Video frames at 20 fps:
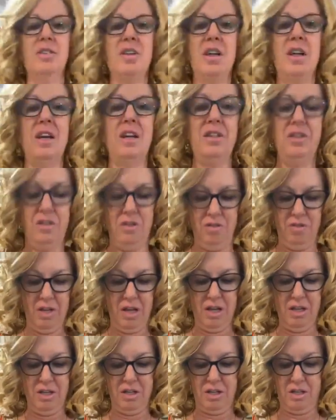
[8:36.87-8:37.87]
Okay,
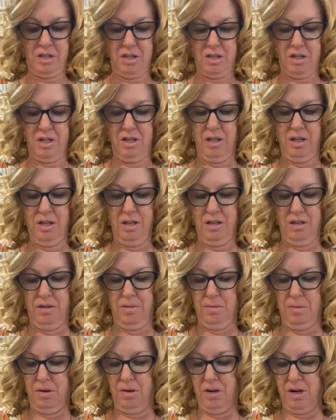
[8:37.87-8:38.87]
so that's a
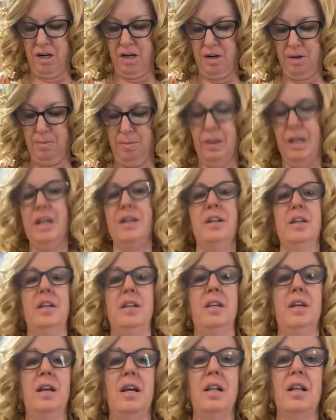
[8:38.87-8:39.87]
little more
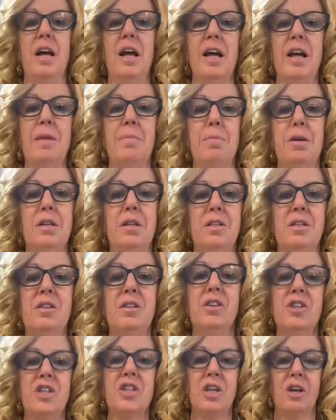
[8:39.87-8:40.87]
blended than I like, but it's
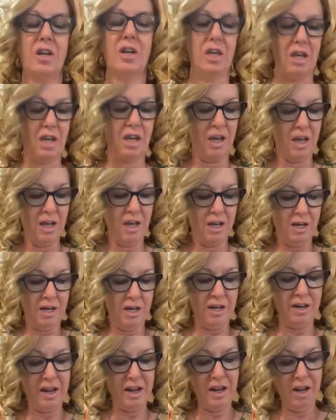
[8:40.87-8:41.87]
still chunky.
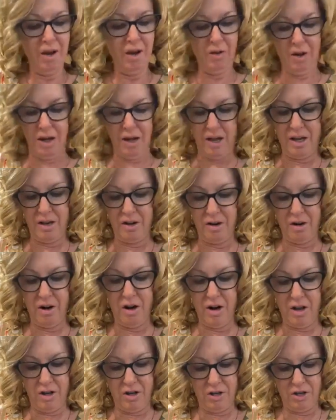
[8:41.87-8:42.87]
Now I
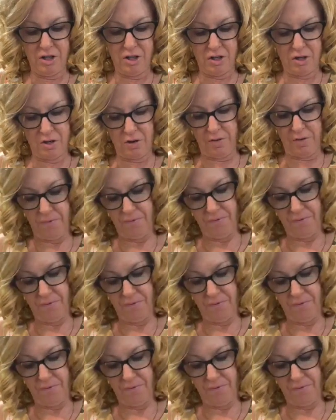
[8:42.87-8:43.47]
garnish